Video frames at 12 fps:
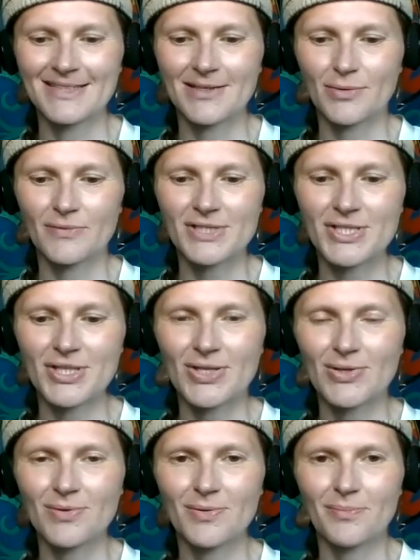wishing
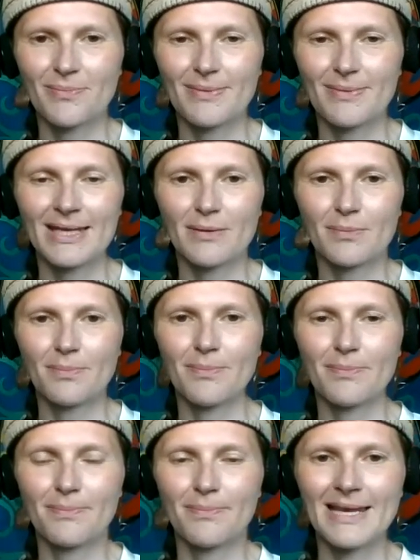you many
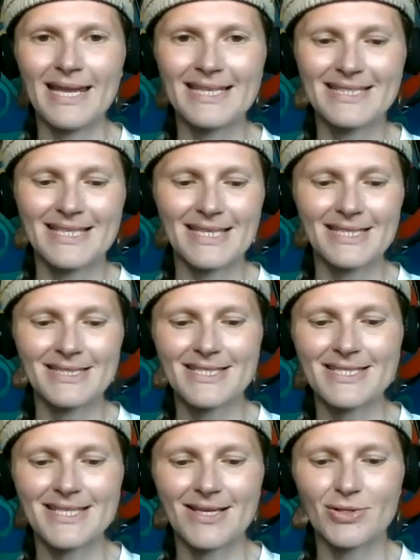
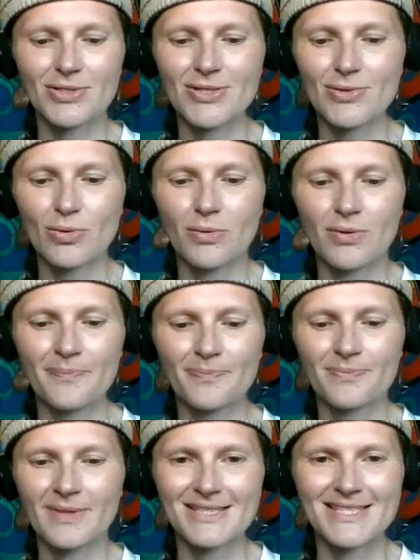blessings on your
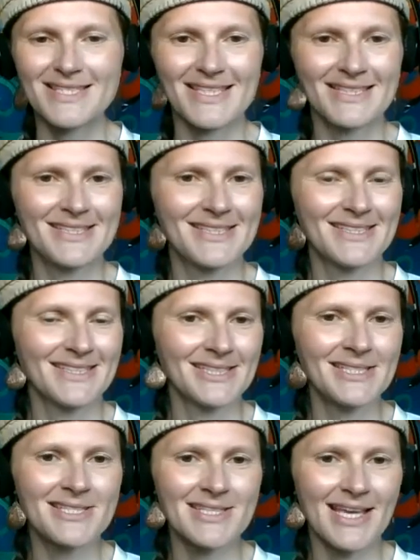seat
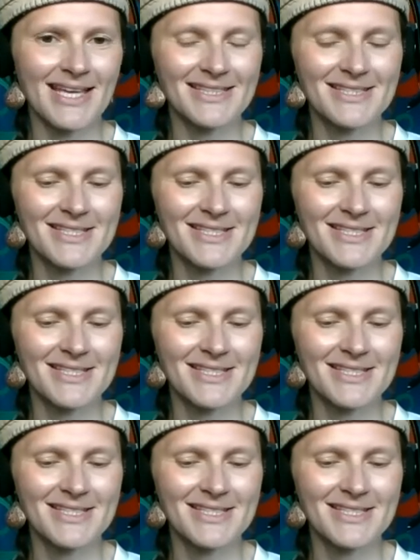inside